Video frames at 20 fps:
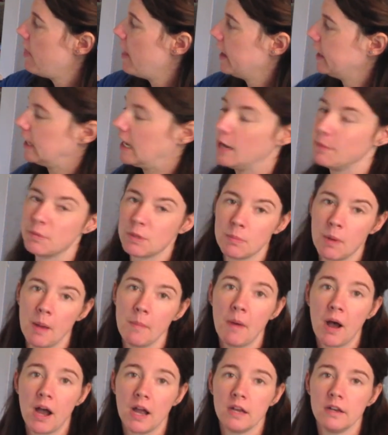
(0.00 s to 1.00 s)
that came to my
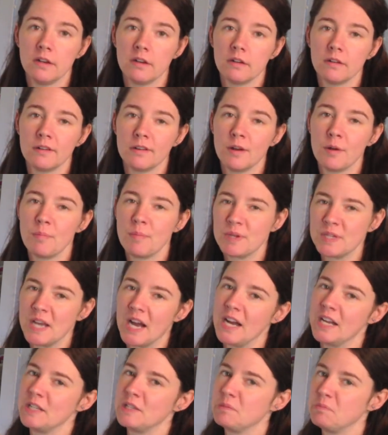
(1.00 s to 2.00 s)
mind
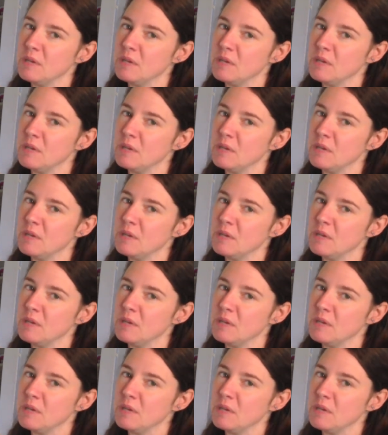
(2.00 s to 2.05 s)
besides